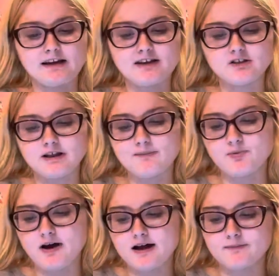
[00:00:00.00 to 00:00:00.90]
I saw that
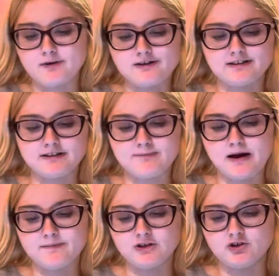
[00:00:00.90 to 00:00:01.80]
Brianna person
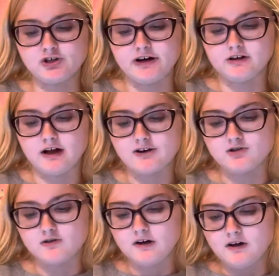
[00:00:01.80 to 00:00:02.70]
spamming your channel.
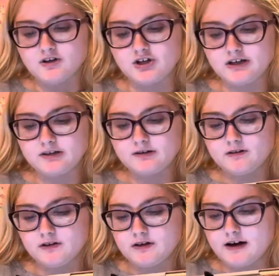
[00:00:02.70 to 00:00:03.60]

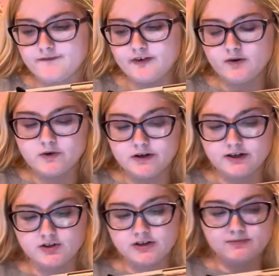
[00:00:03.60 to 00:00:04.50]
A fair
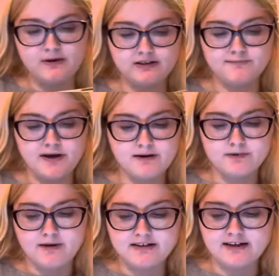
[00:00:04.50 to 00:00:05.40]
warning, she's been
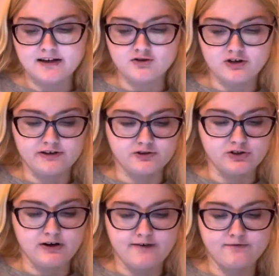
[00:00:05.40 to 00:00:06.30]
spamming my second channel
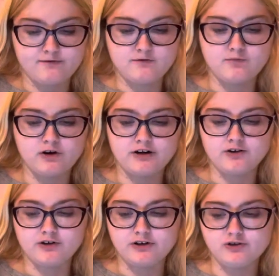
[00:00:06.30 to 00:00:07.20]
too. I've reported
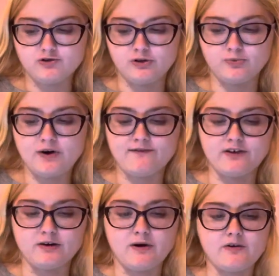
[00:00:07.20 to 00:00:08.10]
her to YouTube. Great
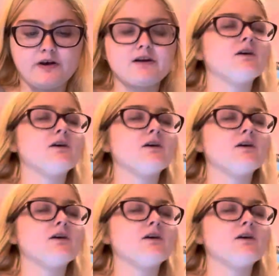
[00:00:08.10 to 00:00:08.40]
video, by the way.